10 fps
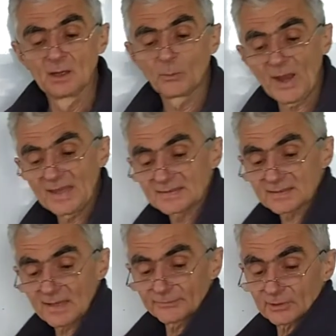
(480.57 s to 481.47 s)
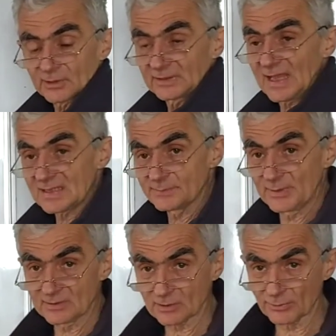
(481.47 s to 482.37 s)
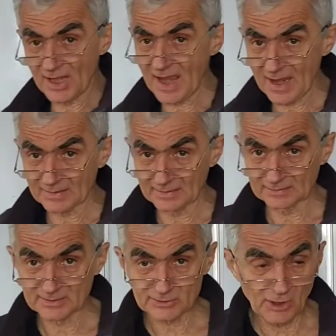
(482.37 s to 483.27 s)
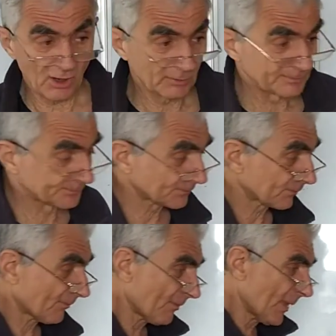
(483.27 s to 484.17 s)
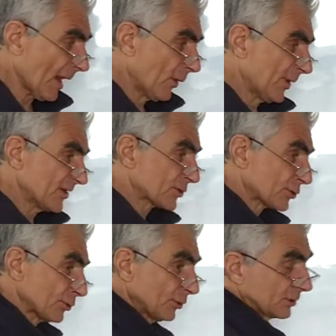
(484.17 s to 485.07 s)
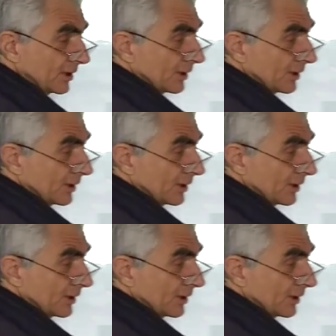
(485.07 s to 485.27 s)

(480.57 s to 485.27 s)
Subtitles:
waste after it has been created. So we should